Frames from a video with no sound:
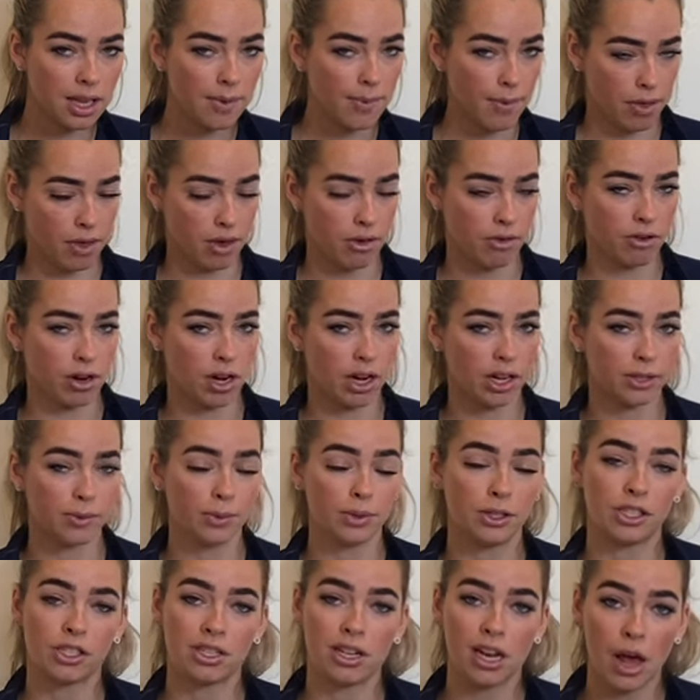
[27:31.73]
timothy grass,
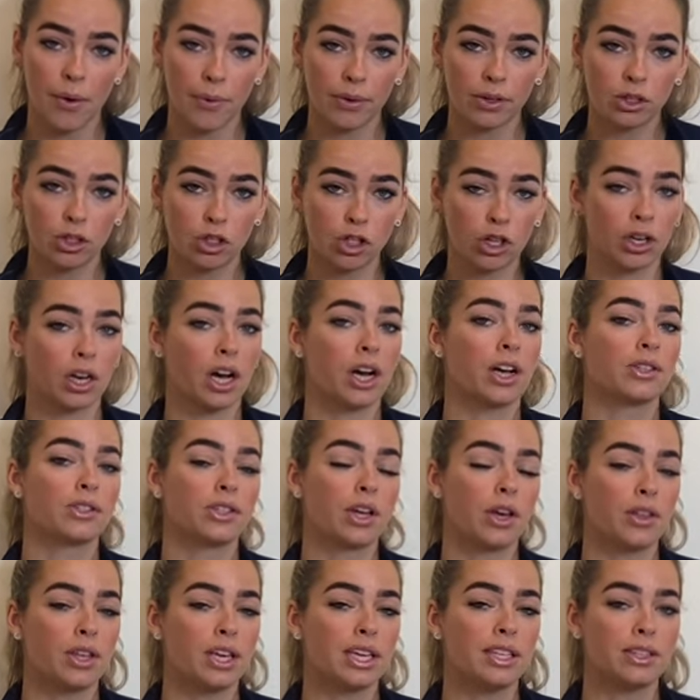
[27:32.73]
which is low in sugar,
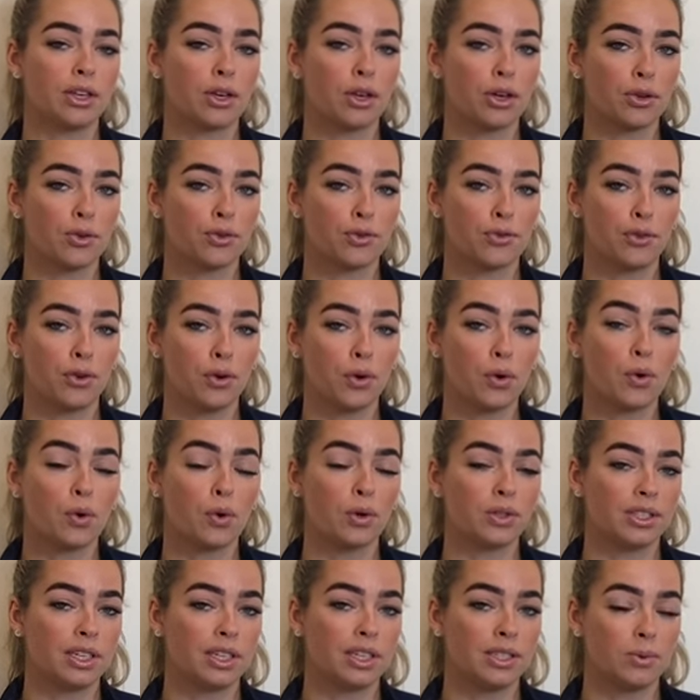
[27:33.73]
so these are good for
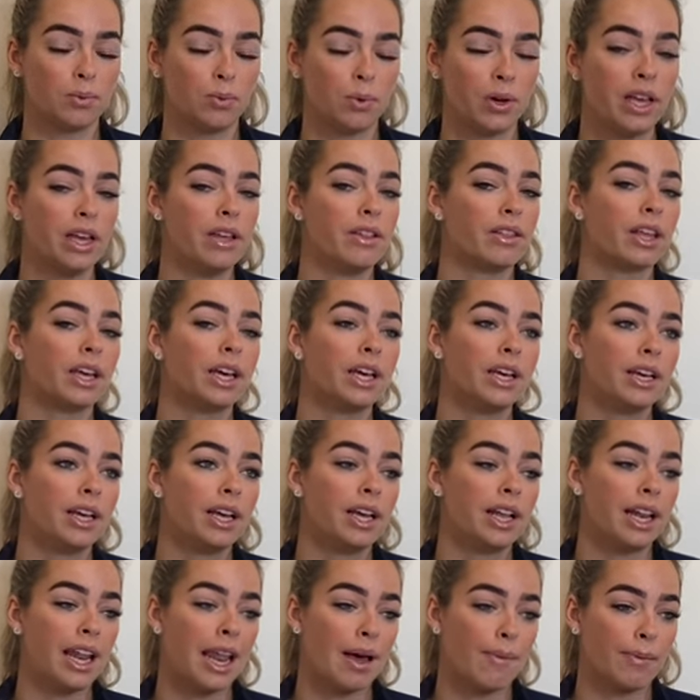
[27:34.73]
horses with
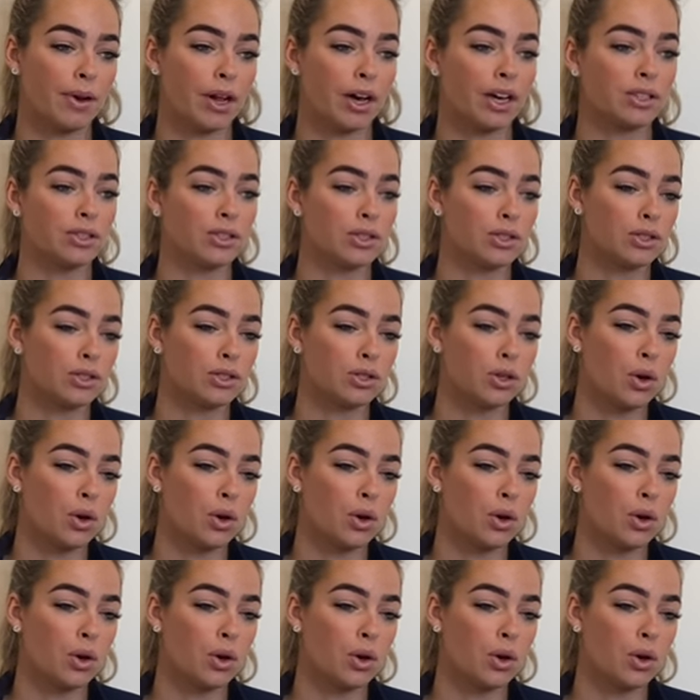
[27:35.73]
laminitis